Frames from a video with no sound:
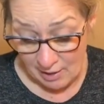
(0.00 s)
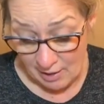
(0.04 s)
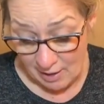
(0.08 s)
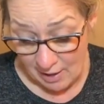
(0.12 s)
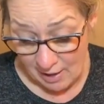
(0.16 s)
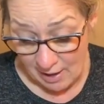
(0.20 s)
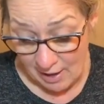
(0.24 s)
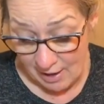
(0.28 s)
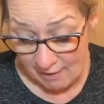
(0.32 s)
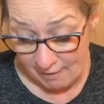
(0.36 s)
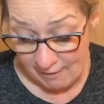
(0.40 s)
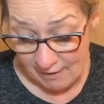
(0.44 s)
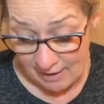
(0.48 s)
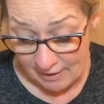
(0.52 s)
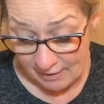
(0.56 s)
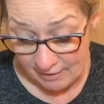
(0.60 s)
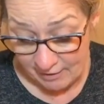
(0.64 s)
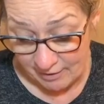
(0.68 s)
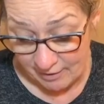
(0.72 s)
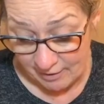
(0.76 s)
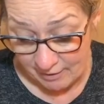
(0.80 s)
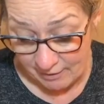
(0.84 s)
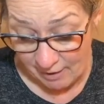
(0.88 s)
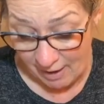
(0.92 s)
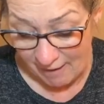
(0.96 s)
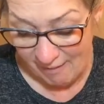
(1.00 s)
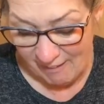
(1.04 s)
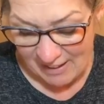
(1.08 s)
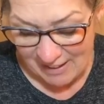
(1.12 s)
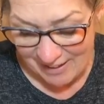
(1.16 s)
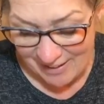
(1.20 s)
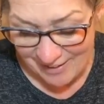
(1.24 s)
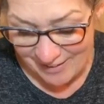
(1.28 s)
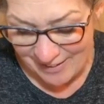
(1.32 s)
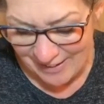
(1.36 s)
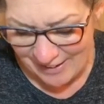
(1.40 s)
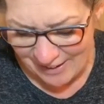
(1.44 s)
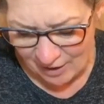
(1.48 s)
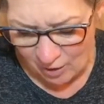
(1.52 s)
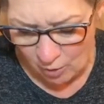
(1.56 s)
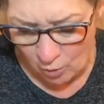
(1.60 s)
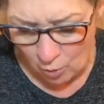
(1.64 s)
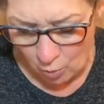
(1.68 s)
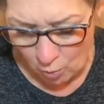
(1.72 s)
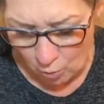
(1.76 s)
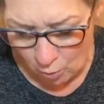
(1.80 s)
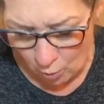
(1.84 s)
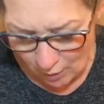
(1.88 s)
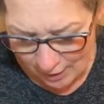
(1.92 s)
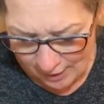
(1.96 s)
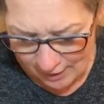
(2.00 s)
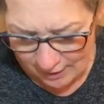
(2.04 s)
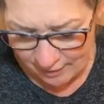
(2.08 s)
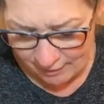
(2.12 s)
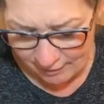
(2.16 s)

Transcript: I like it to get quite